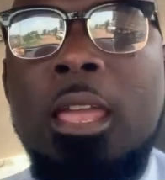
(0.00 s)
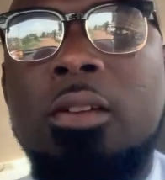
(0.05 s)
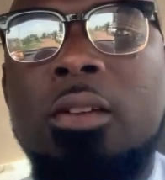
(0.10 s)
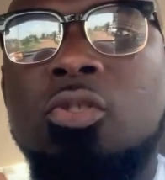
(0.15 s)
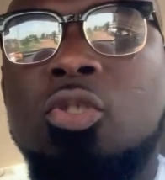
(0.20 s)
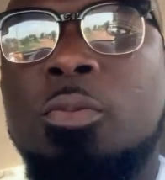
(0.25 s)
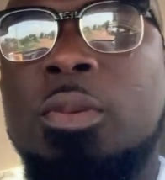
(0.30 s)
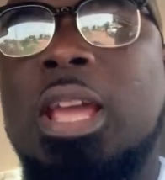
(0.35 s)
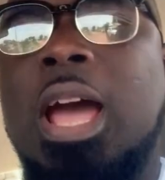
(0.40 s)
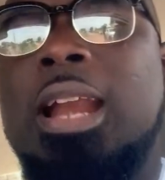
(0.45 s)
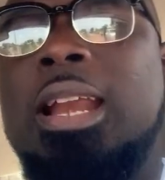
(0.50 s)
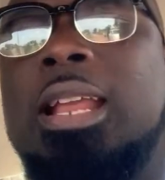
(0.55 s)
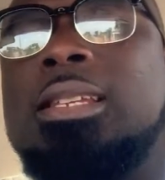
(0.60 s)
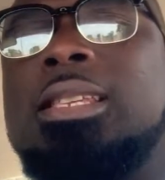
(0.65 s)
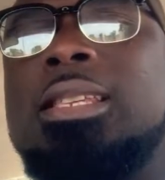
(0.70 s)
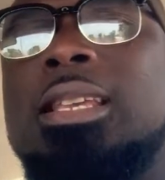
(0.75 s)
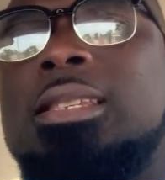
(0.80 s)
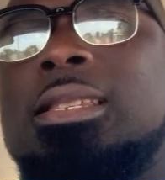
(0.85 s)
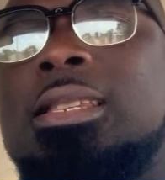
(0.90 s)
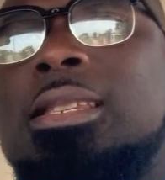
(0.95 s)
To be
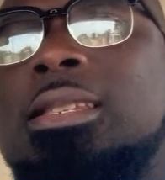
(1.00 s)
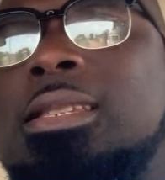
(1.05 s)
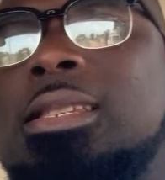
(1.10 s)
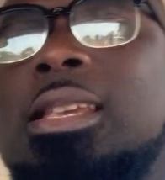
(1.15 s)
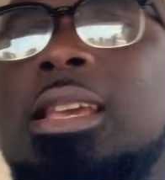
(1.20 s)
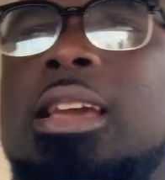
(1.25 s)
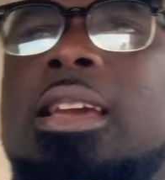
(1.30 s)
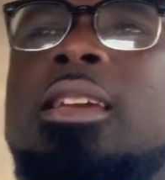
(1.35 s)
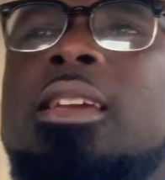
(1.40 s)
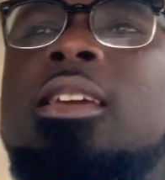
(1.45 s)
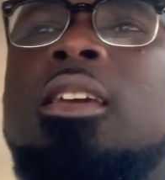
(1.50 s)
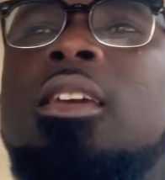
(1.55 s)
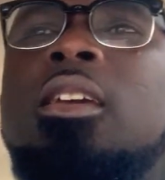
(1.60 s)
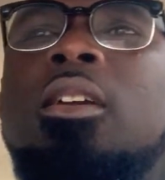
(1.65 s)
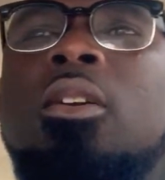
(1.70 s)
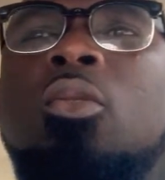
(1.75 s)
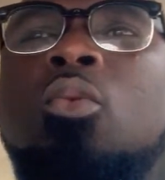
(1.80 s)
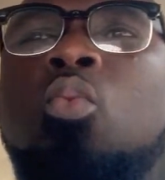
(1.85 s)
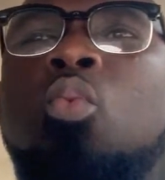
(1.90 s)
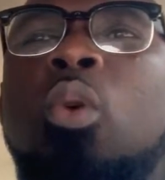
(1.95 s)
honest and sincere,
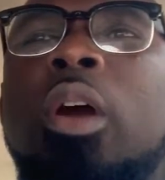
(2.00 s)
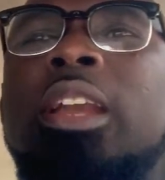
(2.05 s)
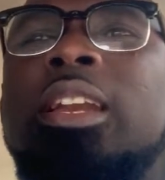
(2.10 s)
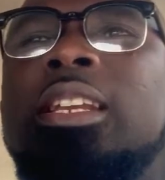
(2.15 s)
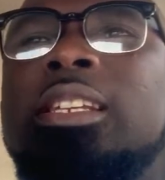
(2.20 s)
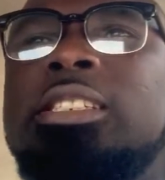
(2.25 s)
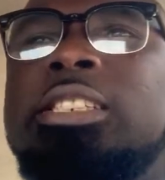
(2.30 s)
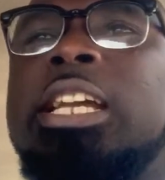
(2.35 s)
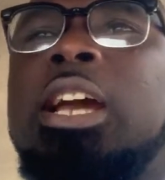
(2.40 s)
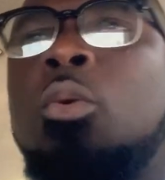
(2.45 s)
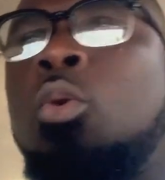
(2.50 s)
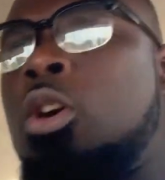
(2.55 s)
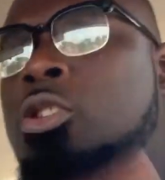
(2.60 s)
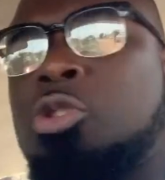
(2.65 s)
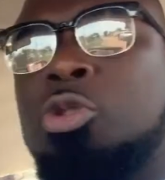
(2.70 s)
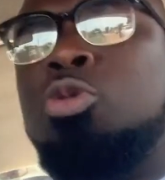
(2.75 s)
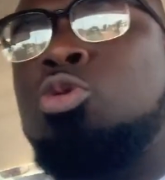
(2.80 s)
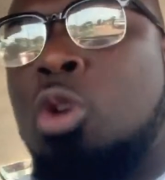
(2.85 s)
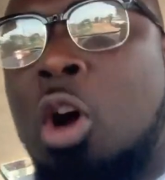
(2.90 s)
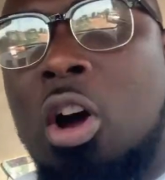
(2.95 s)
when the Shay
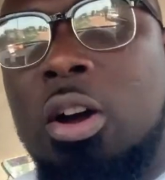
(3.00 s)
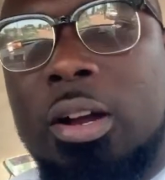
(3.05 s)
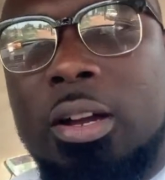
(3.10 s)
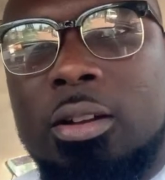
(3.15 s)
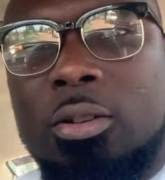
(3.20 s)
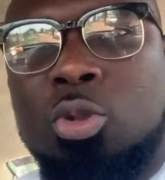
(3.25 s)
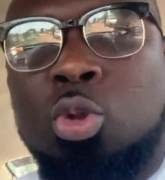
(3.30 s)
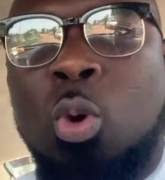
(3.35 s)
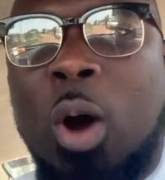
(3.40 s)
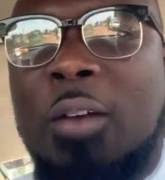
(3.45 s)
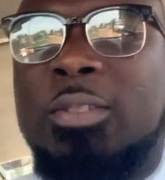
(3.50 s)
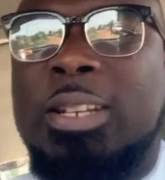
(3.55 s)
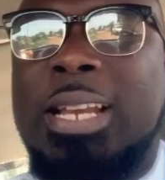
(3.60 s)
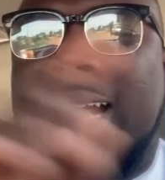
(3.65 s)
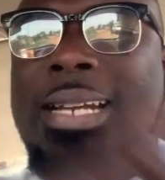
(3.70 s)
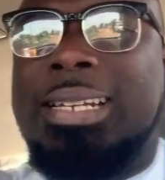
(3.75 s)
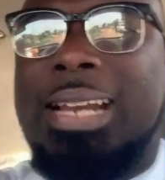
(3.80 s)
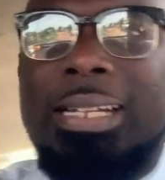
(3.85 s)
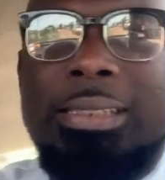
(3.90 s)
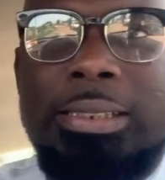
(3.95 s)
was wrong to have
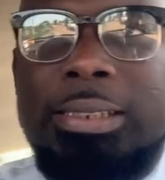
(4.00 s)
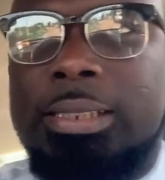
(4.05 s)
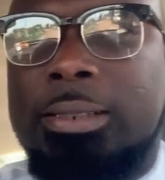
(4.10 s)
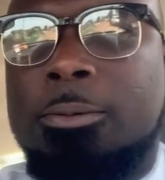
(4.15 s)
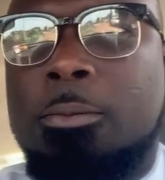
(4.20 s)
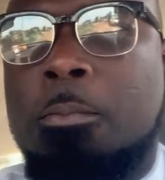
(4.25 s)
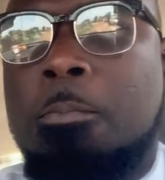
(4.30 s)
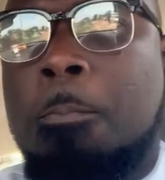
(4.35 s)
done that.